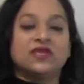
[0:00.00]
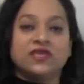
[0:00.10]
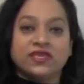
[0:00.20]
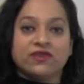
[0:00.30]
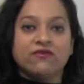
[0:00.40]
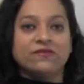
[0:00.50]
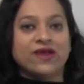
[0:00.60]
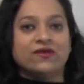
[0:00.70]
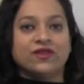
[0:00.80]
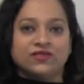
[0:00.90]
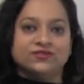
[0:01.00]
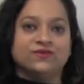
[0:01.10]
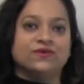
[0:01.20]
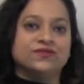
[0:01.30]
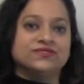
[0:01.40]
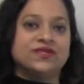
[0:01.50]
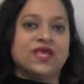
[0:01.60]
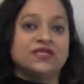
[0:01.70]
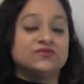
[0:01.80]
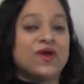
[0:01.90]
hear about in schools
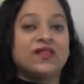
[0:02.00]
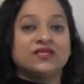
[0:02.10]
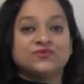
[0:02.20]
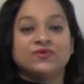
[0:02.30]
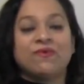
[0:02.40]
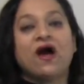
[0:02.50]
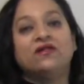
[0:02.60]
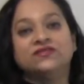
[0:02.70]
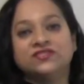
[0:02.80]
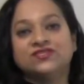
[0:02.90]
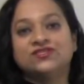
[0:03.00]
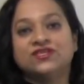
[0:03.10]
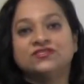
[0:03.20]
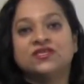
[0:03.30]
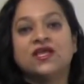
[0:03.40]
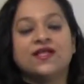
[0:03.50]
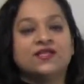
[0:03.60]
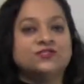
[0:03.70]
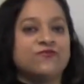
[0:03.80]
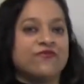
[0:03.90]
as well as with politicians.
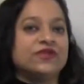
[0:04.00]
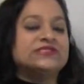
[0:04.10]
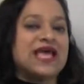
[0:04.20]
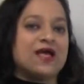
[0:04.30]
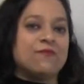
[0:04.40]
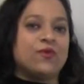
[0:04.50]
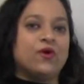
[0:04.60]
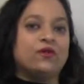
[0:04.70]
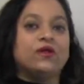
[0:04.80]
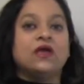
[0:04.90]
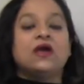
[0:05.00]
So for example,